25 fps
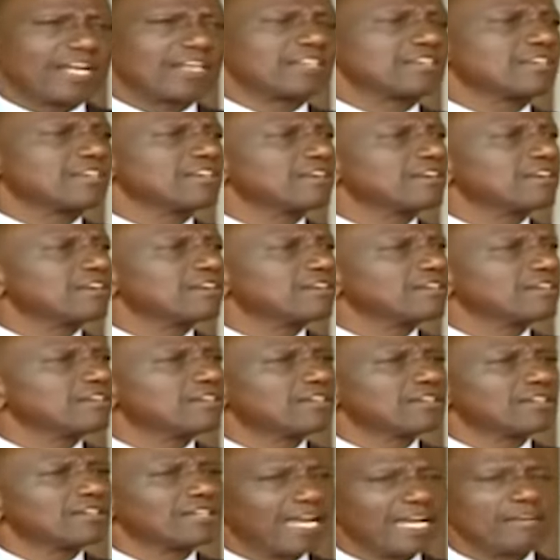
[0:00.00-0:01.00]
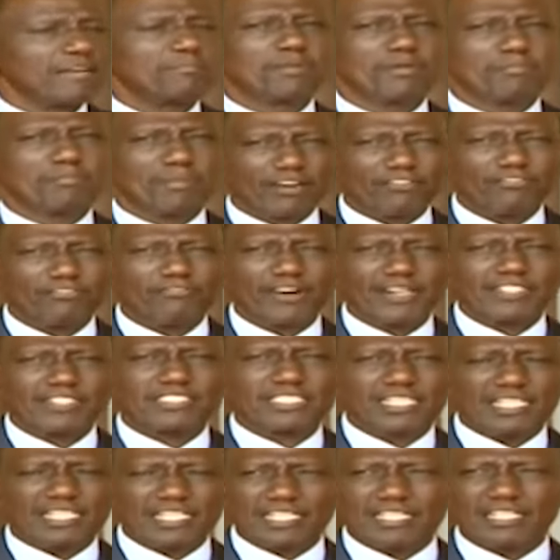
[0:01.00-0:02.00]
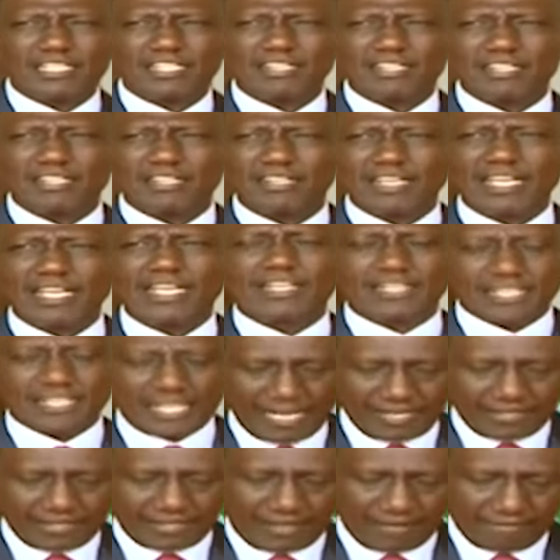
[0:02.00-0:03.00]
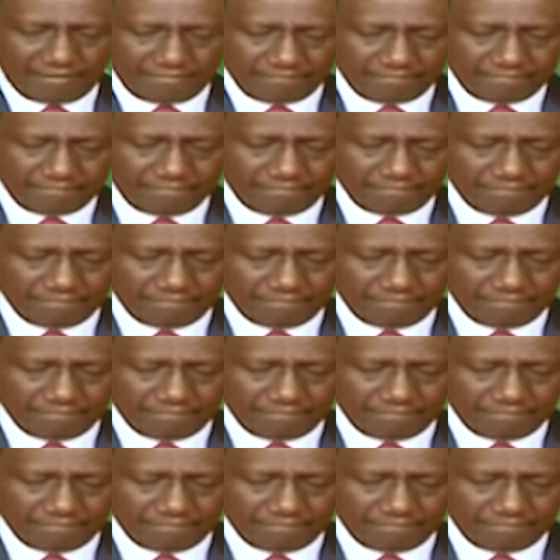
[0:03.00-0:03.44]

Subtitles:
that can be manufactured in Kenya.